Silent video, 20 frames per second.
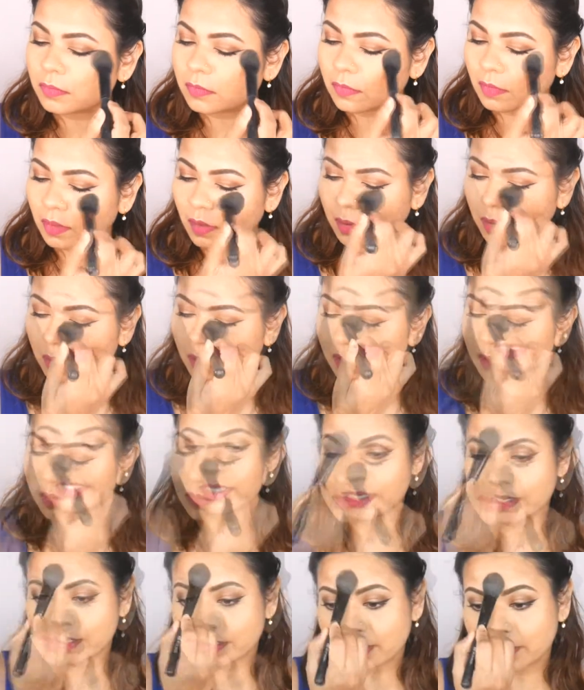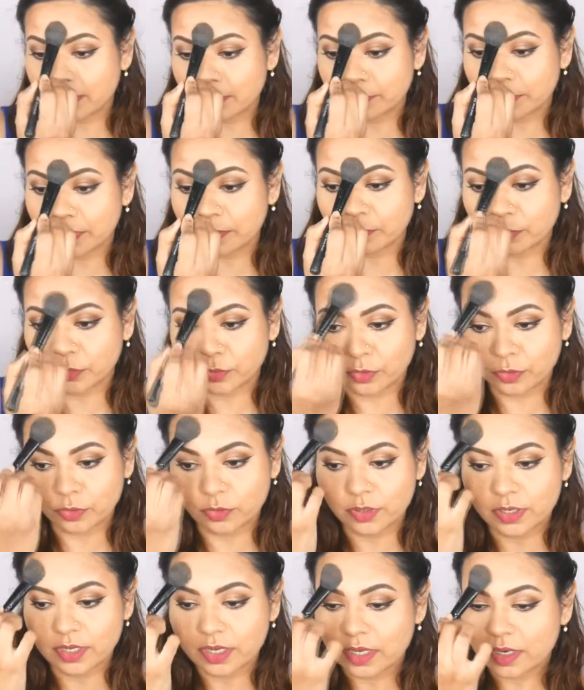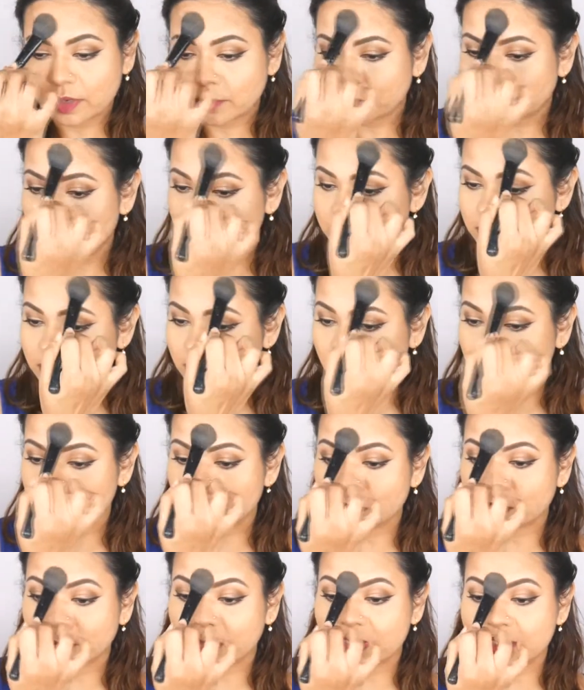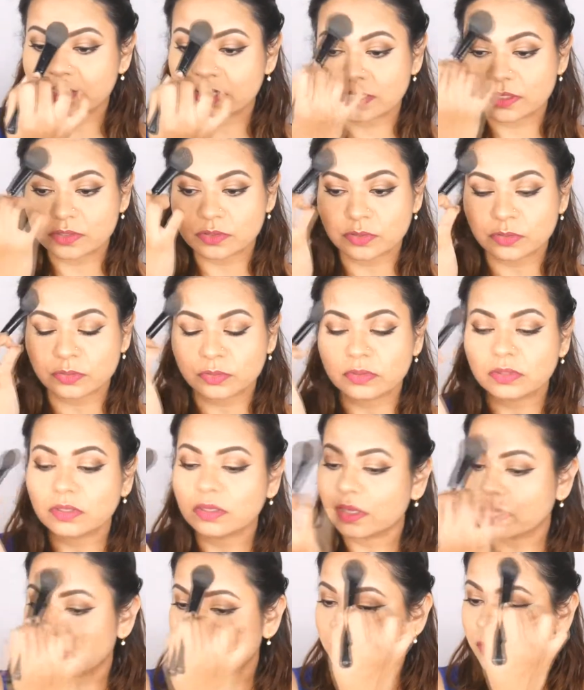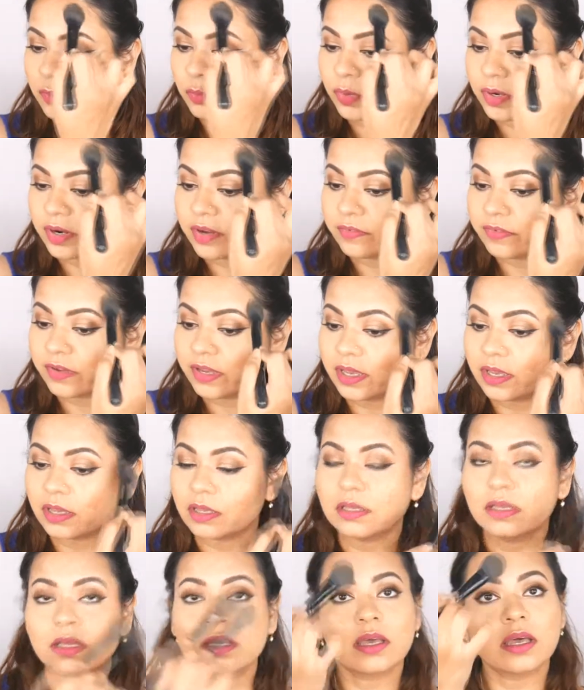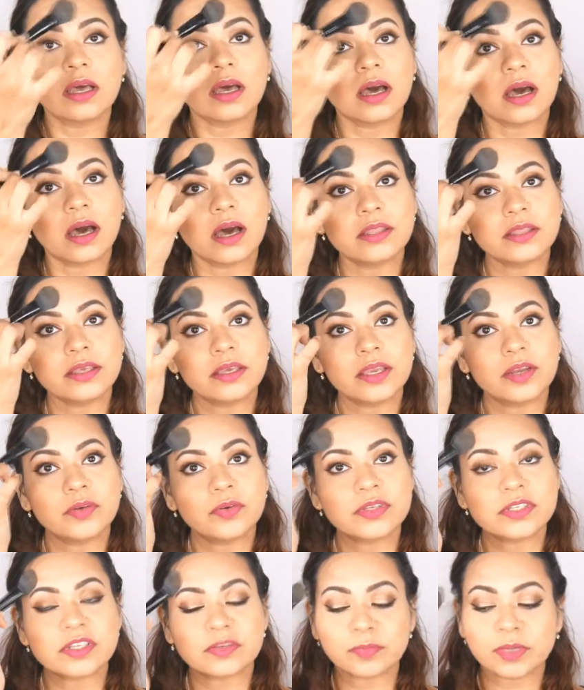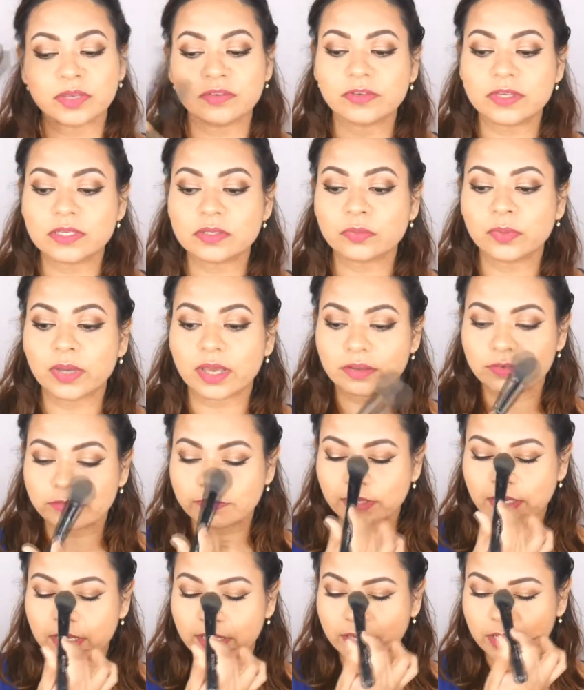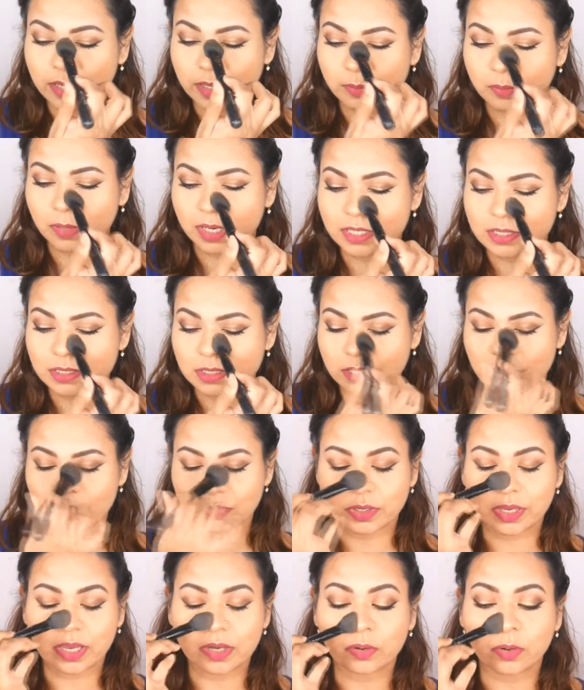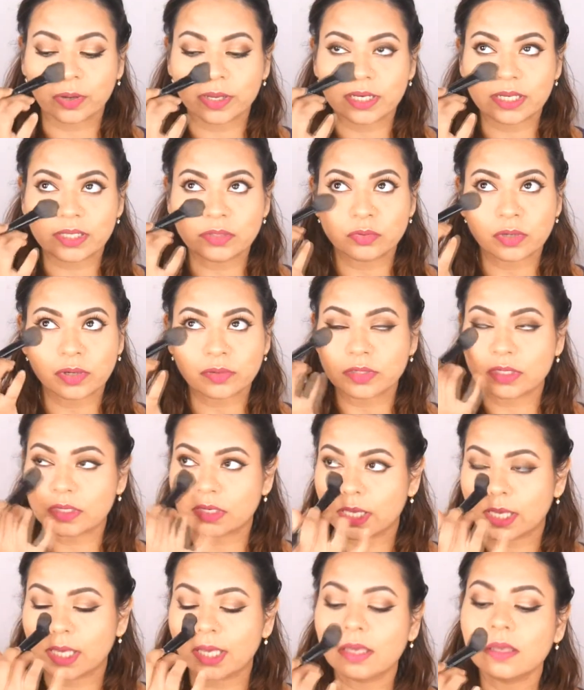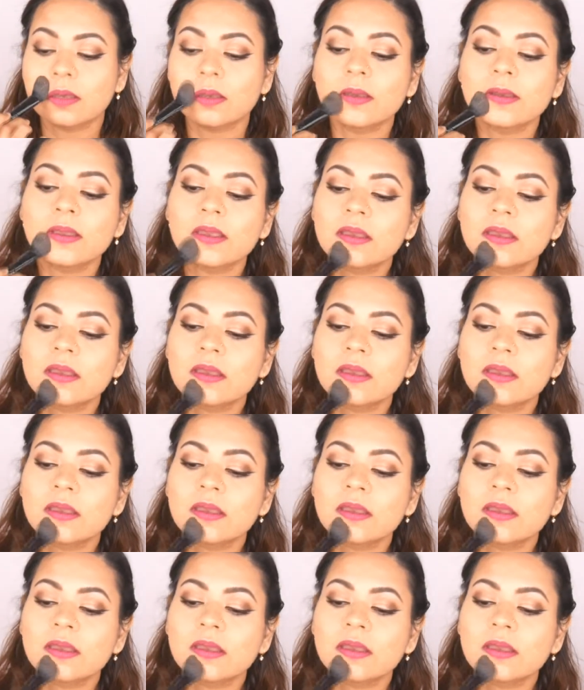I'm just going to be taking a little bit more, press it onto my T-zone and wherever other areas of my face where I feel like I might tend to get oily throughout the day.